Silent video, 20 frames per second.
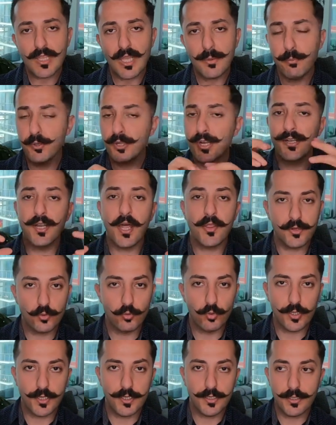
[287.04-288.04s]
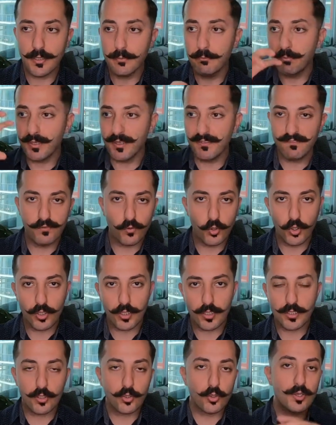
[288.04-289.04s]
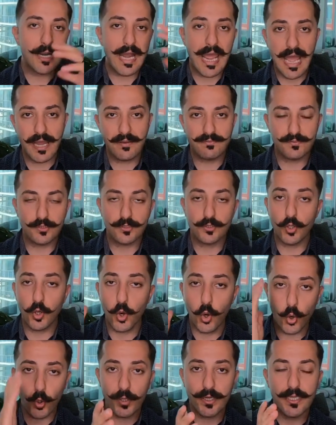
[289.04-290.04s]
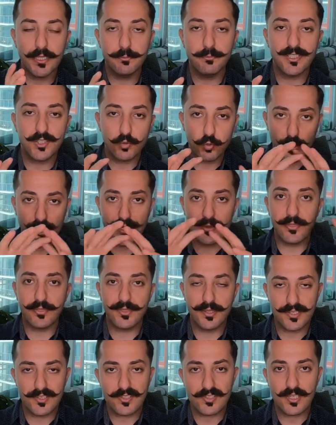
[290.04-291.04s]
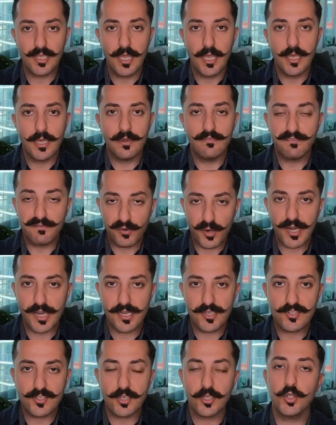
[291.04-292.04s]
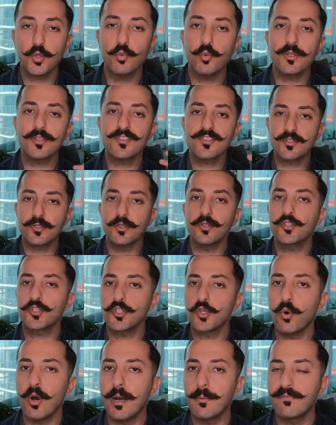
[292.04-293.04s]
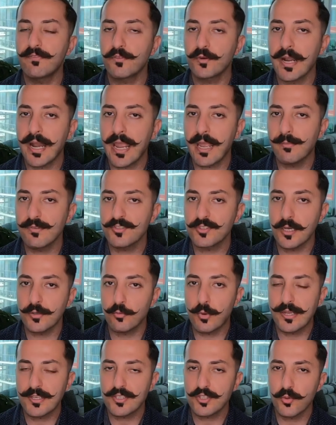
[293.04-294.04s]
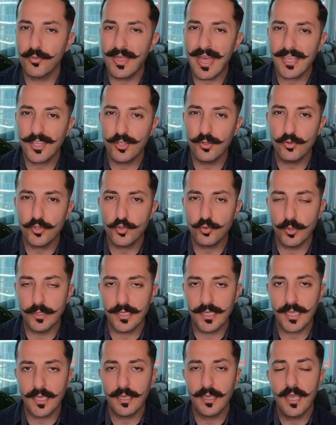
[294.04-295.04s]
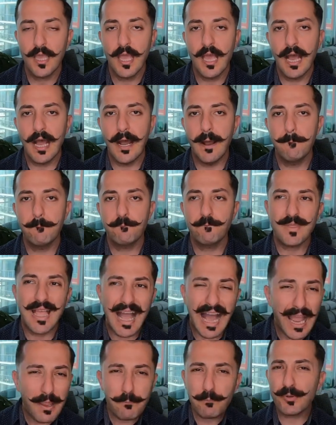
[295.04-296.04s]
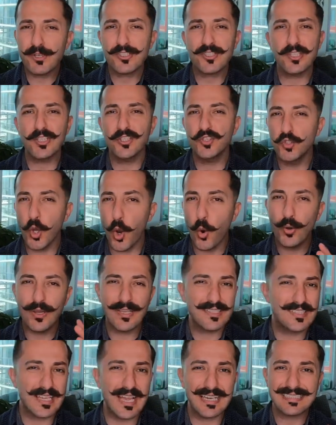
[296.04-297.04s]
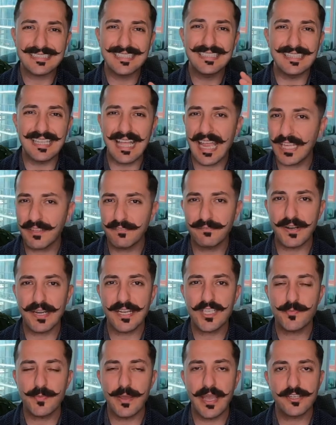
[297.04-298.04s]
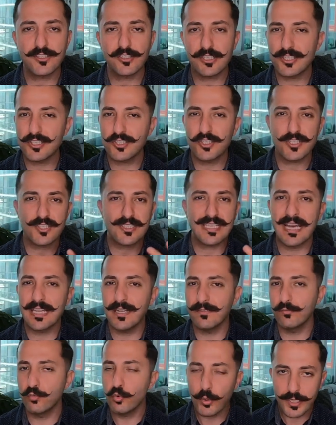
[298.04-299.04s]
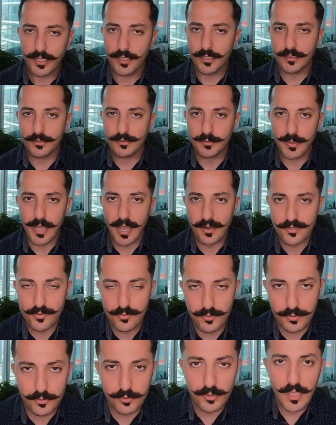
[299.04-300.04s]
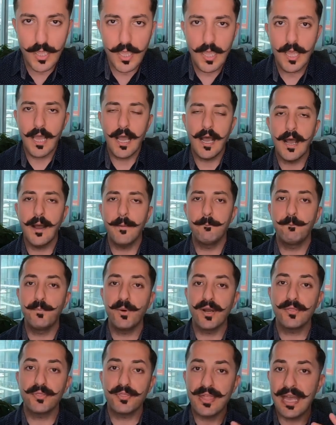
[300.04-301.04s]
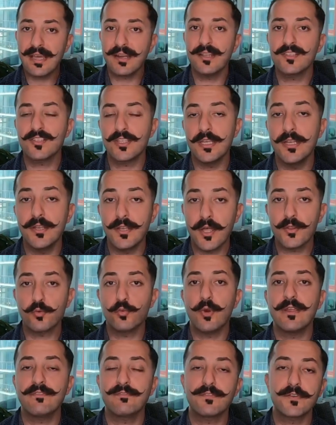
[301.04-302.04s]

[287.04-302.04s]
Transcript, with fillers: put another word before or after or in between this phrase, you will still show up for Amazon, right? So that usually, I personally don't exactly like phrase match. It's just kind of weird, to be honest with you. But that is another way